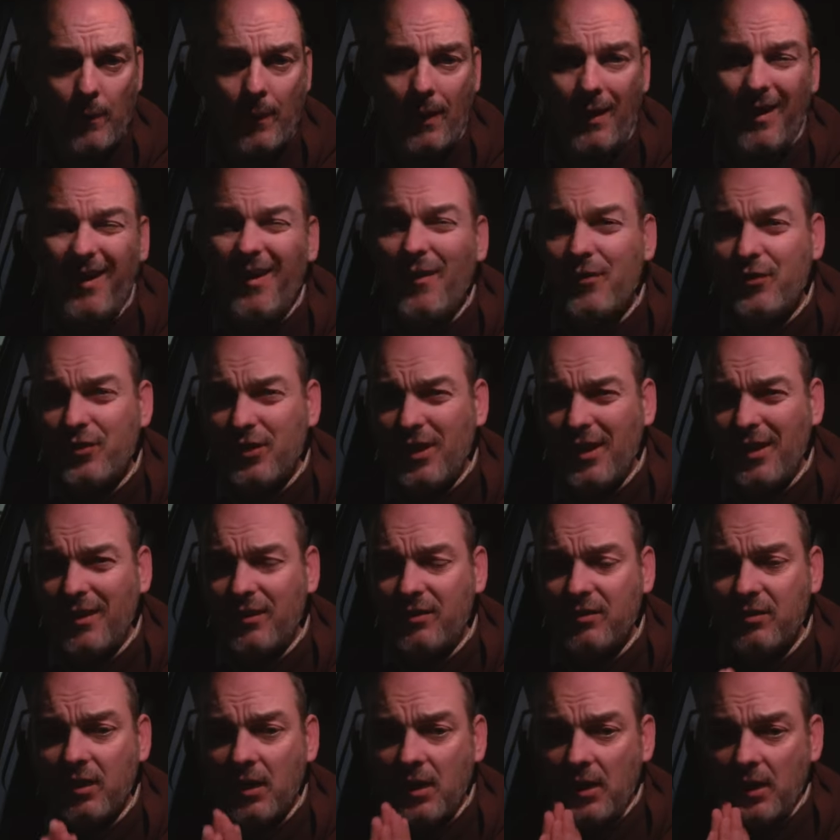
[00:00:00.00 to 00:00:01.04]
about
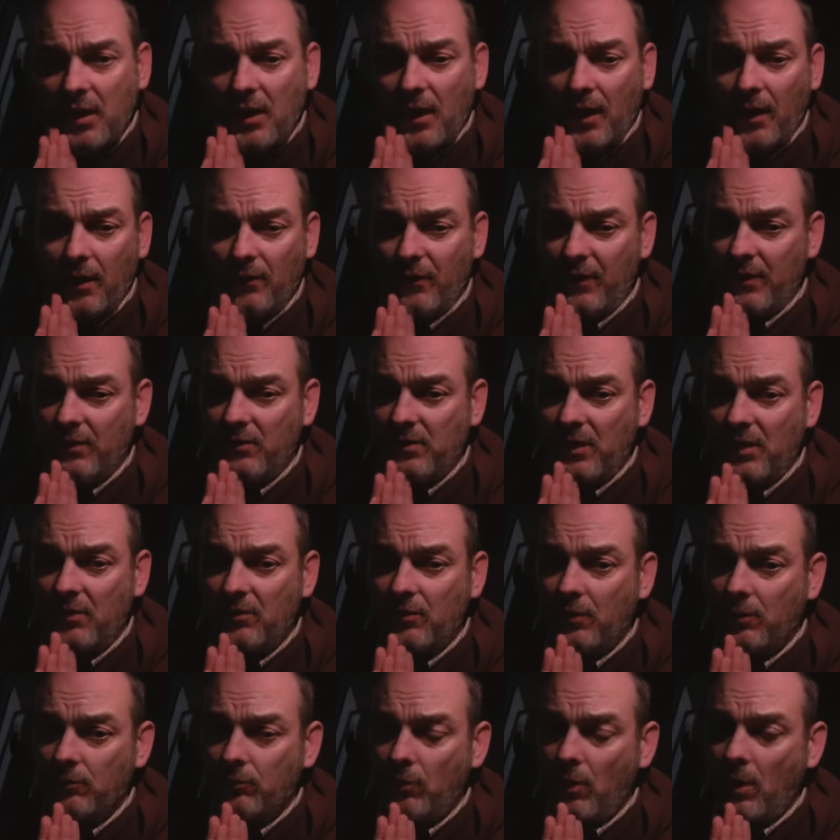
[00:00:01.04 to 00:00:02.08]
6:30, and I think he's
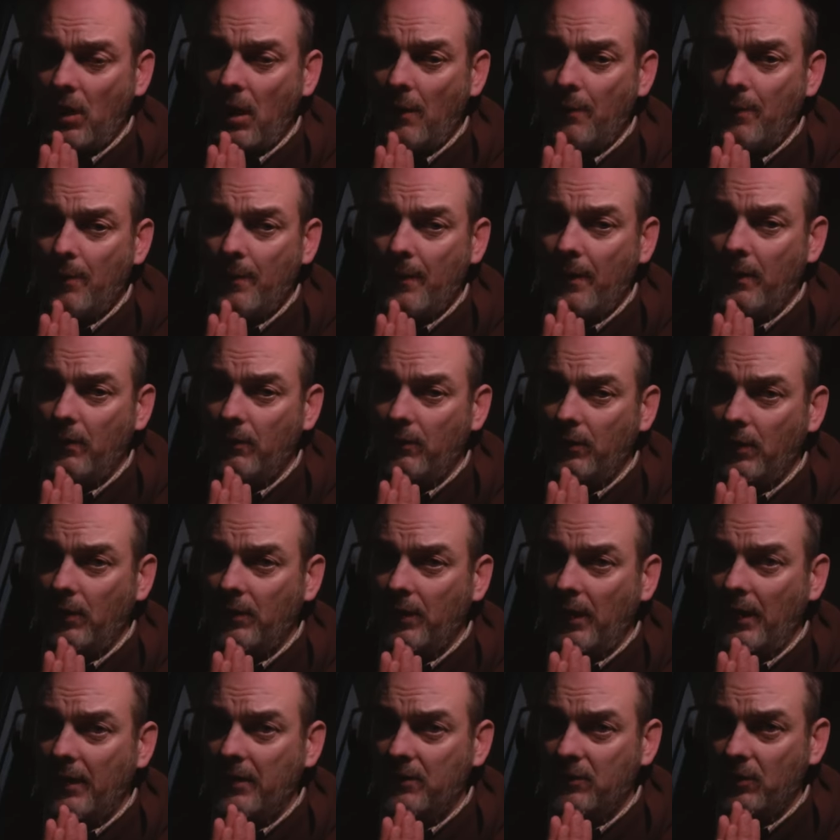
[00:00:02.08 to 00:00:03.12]
gonna rock up about
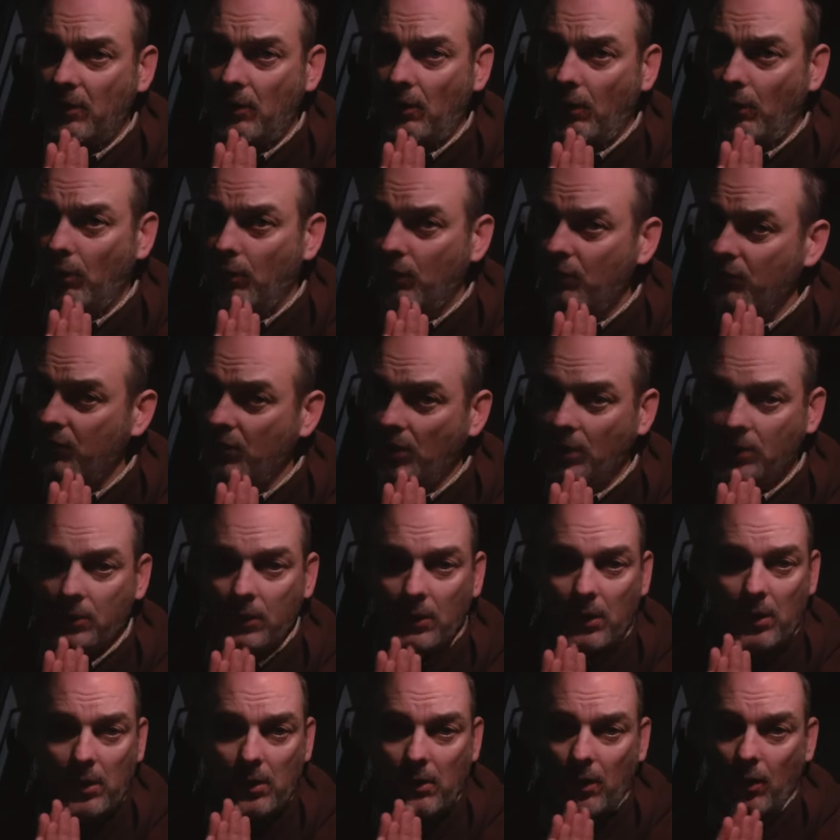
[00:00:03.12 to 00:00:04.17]
8 o'clock. So
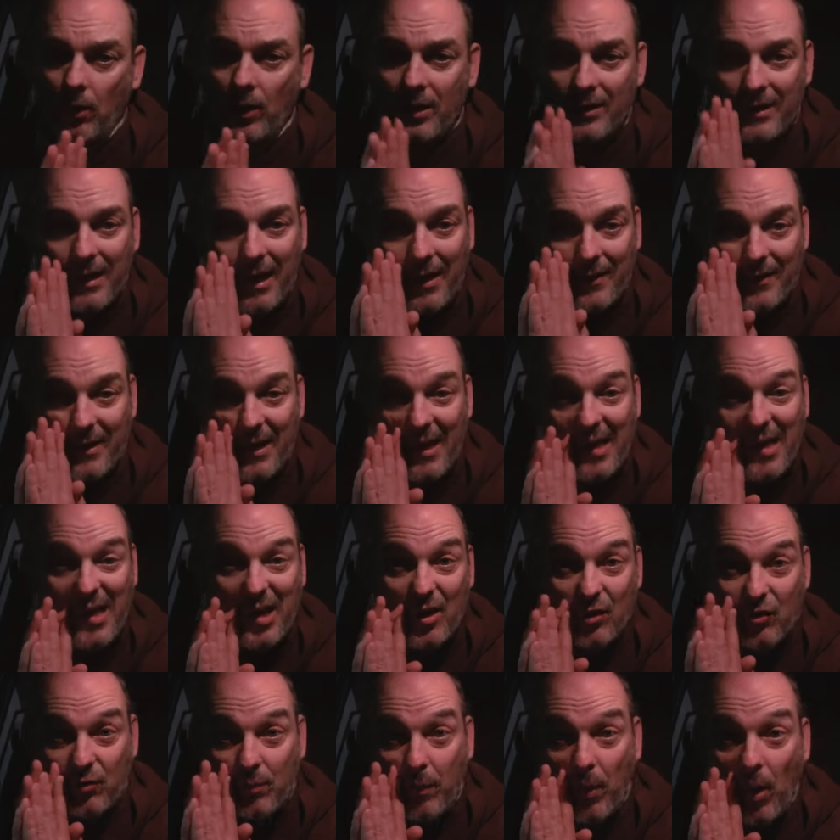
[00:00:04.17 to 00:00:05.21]
I'll get down there,
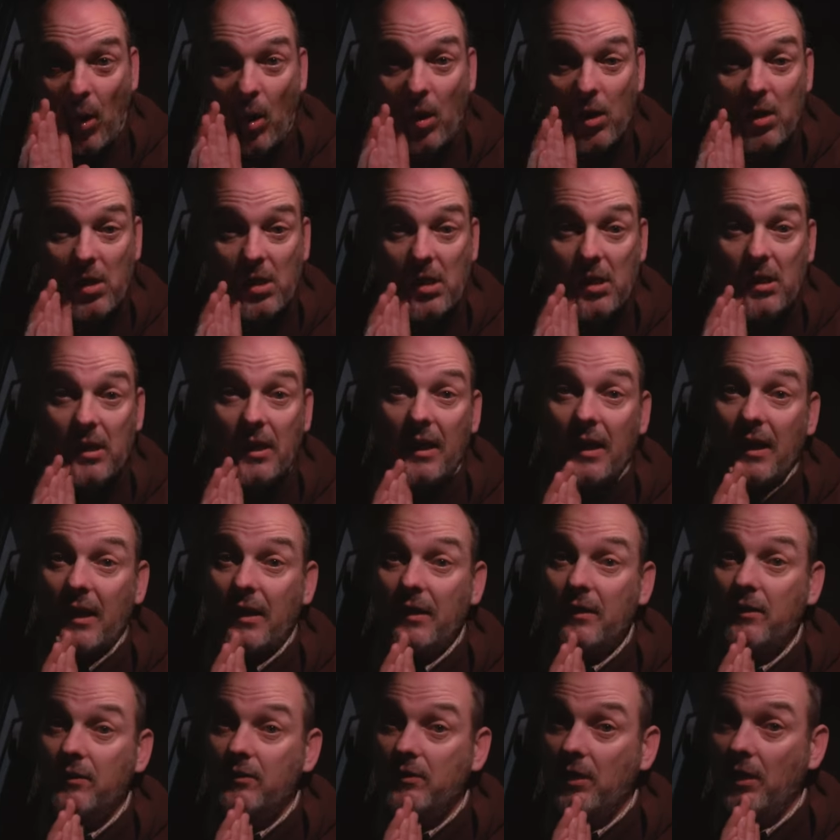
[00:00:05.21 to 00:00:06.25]
get a spot,
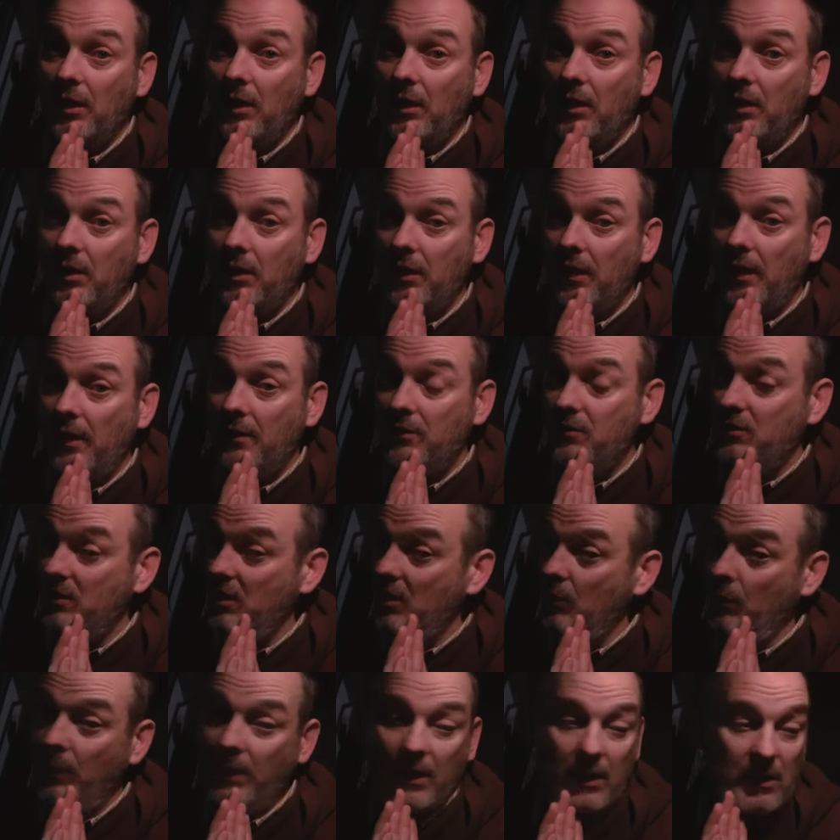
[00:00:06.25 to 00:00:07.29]
and
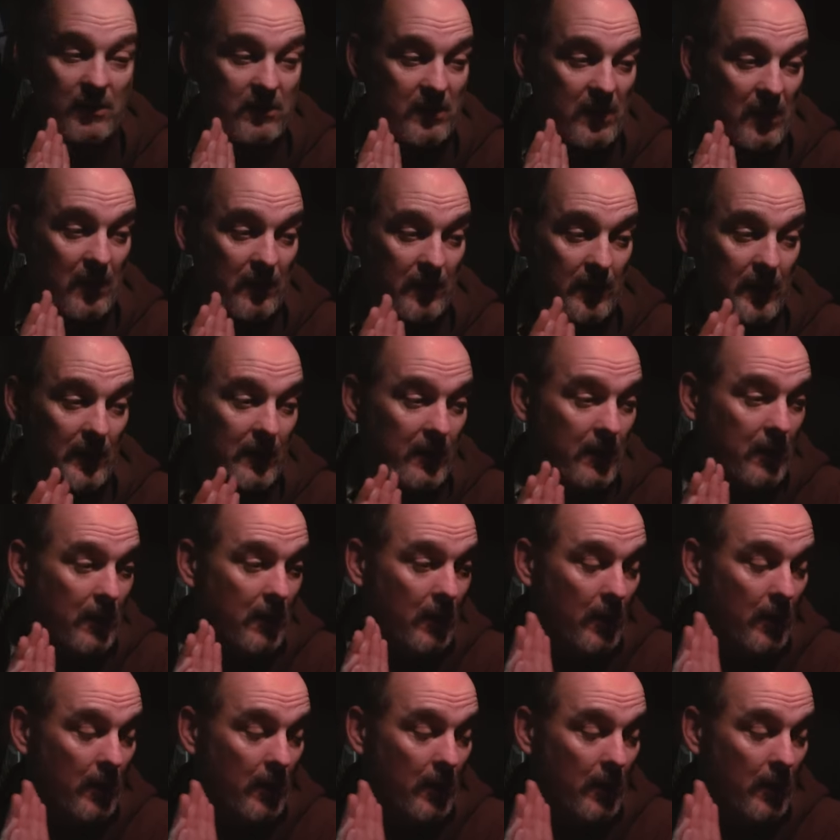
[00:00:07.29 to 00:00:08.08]
see him when he gets down there.